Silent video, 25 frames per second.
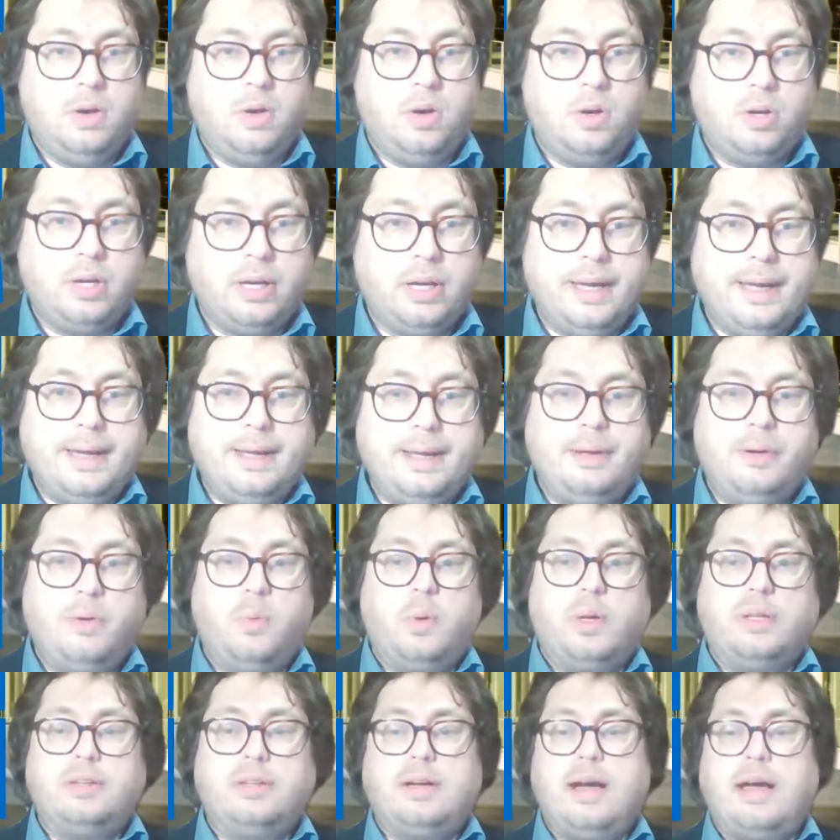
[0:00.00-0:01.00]
Okay,
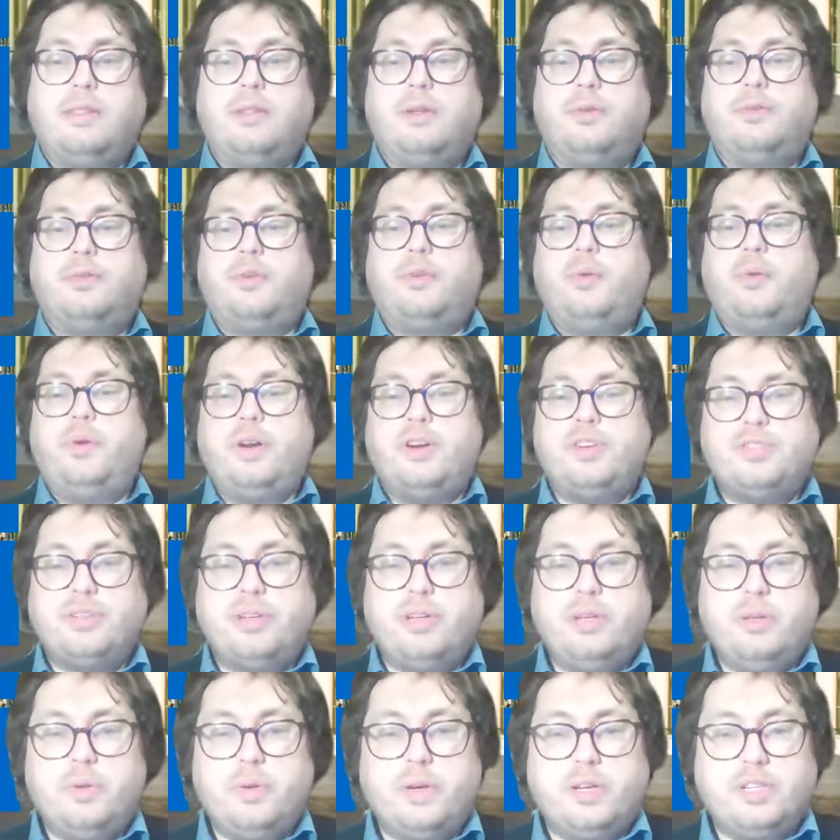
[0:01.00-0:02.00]
what kind of careers
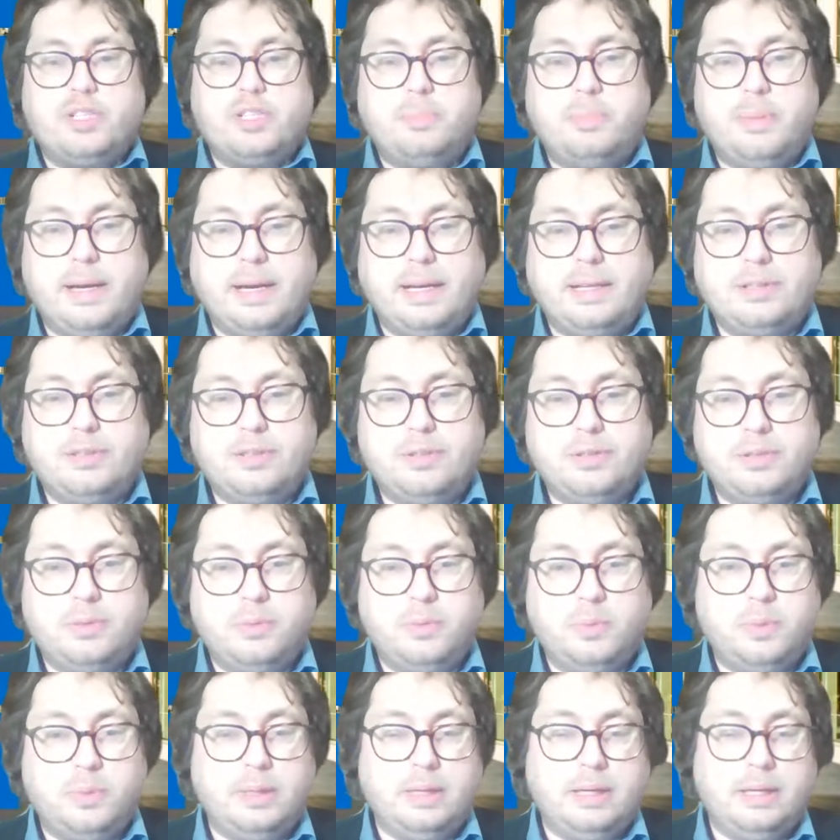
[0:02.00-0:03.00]
can you expect?
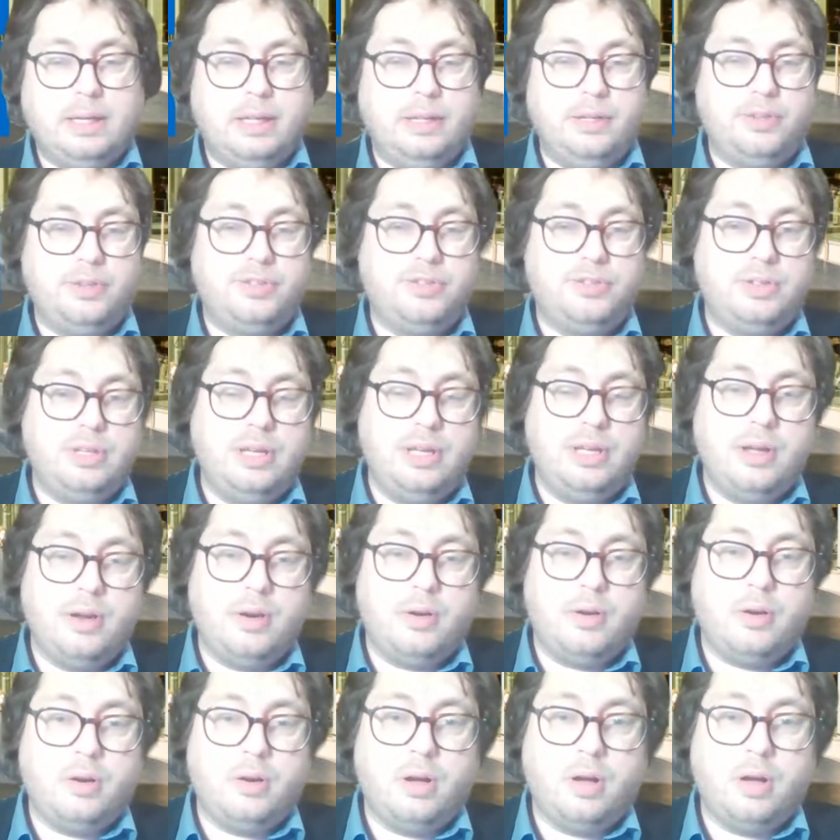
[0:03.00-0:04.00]
Well, you see
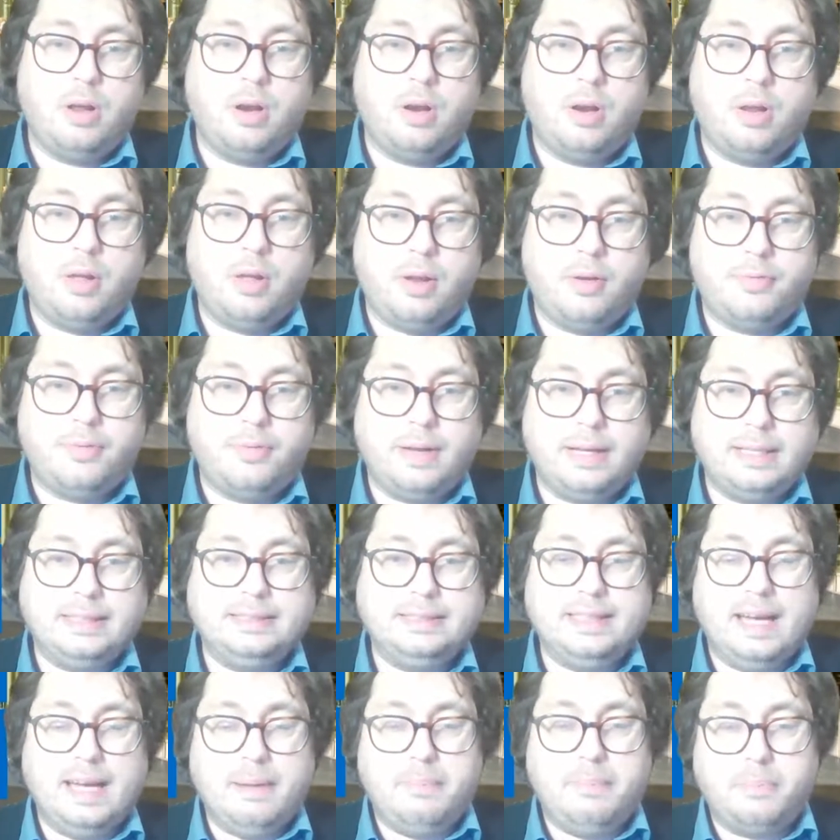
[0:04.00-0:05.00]
here a lot of
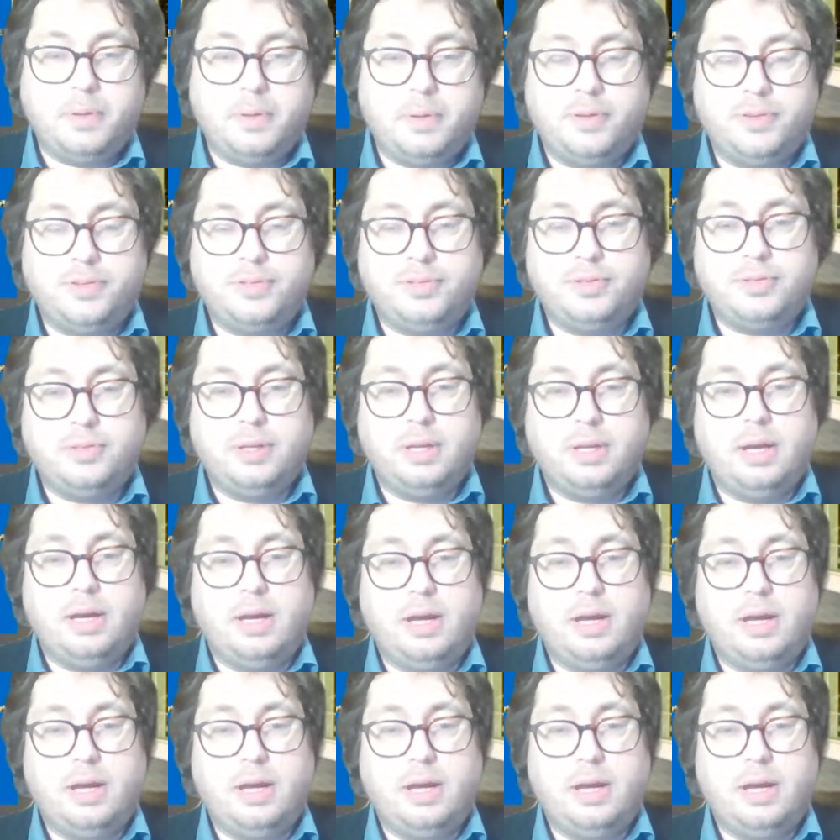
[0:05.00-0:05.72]
examples.